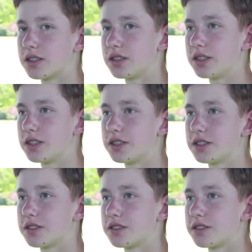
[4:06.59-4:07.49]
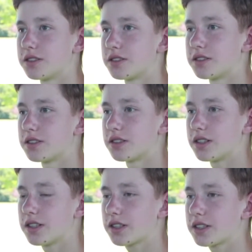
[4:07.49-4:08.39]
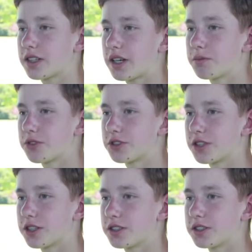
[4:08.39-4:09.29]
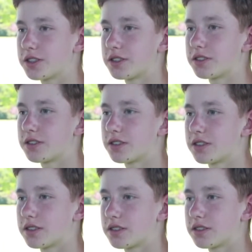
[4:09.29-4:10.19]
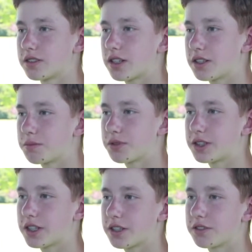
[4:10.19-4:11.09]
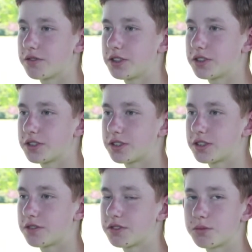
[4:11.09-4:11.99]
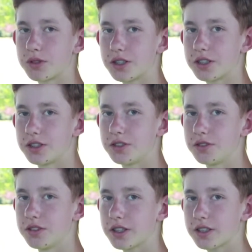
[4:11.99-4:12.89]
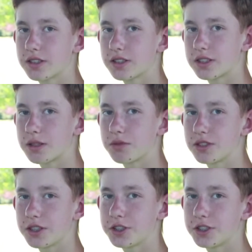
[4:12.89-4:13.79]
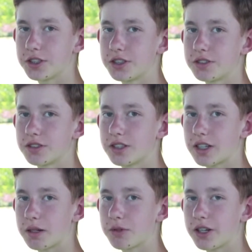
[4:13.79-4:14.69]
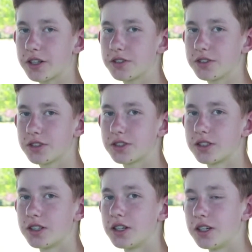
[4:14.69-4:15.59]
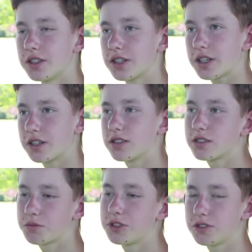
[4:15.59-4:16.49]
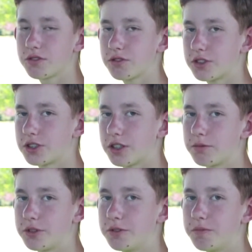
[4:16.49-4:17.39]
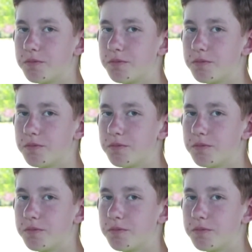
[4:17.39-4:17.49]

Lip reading: And I think the camera shots and how to put together videos and stuff is pretty good too. Like the stabilization and the camera angles. That can also be useful for a job too.